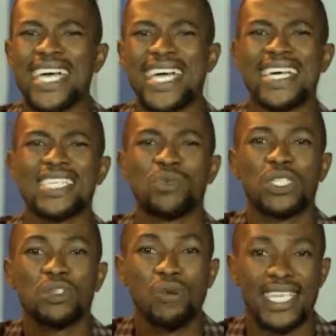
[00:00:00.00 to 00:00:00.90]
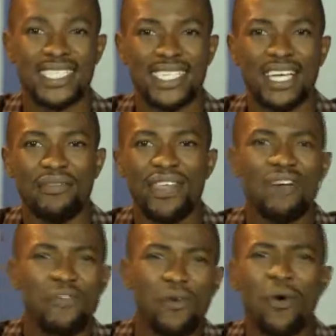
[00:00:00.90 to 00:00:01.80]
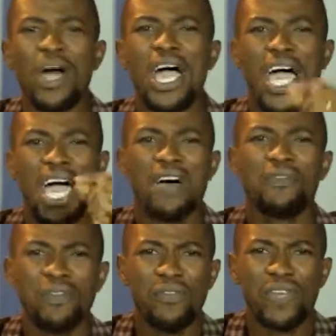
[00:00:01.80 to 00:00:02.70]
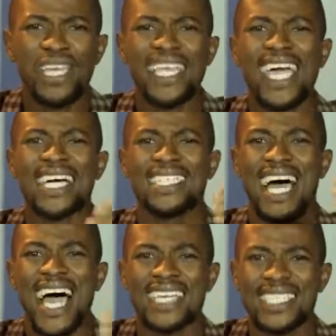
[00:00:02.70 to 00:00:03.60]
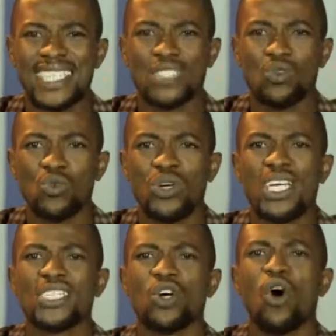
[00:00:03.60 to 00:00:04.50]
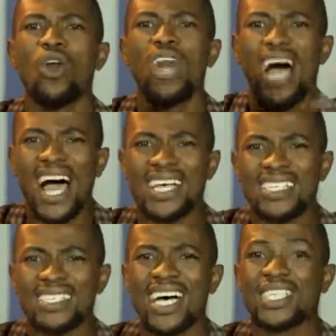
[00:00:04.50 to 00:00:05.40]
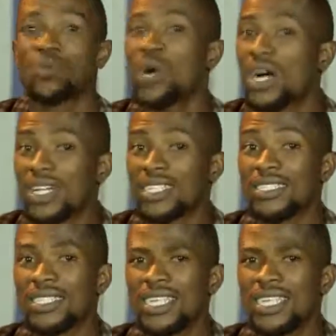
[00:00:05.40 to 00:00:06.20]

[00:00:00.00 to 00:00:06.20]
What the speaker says: heirs with Christ. Therefore, everything he has access to is all ours as well.